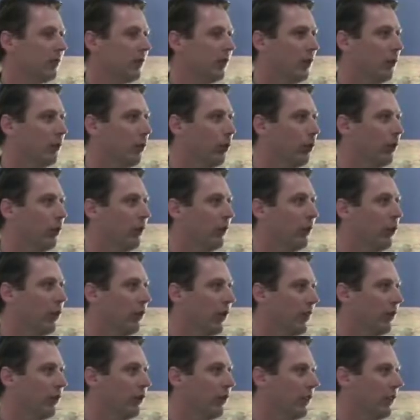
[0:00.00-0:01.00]
important, why
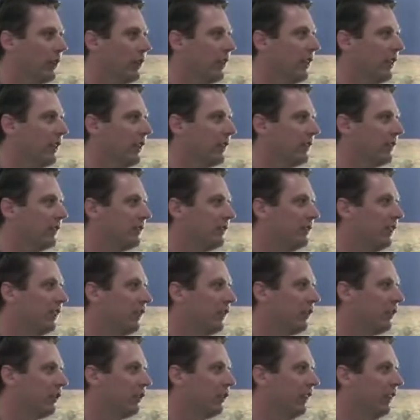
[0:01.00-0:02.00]
they're trying to slow
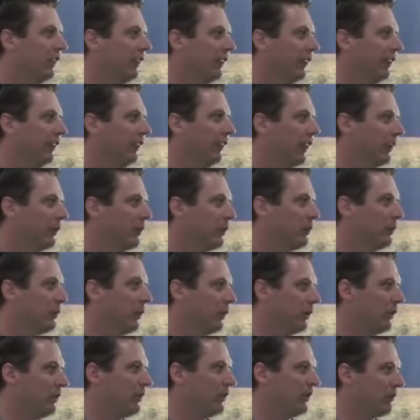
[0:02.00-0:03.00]
tree clearing up, is
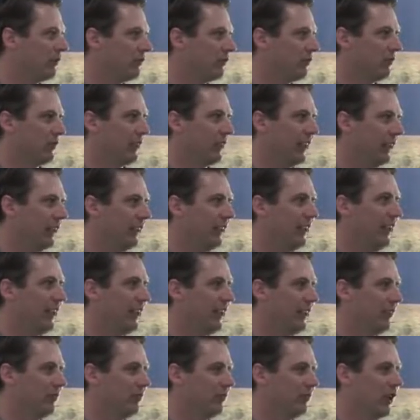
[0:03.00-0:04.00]
because of cutting
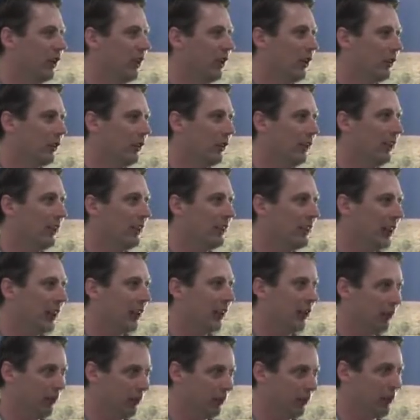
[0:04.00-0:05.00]
down trees
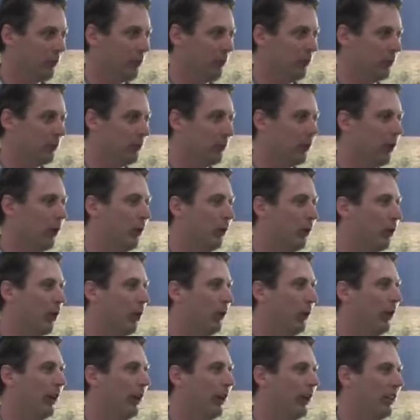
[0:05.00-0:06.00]
over, once you multiply
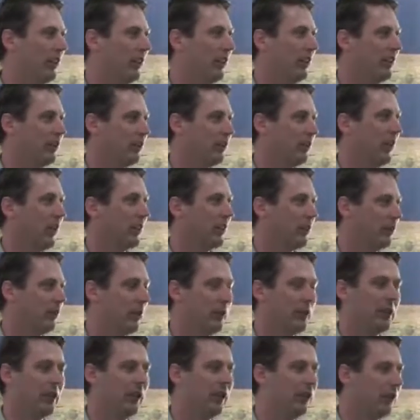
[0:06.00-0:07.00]
it by hectares, it makes a
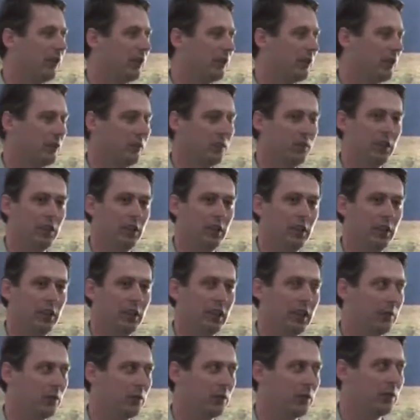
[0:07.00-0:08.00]
big difference to
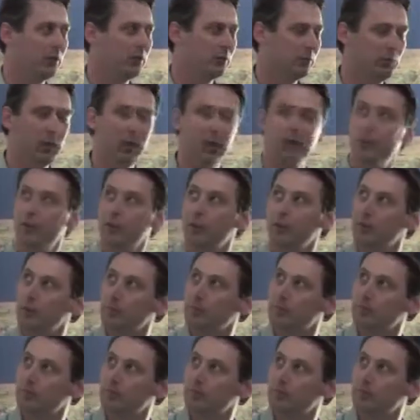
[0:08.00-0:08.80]
the budget.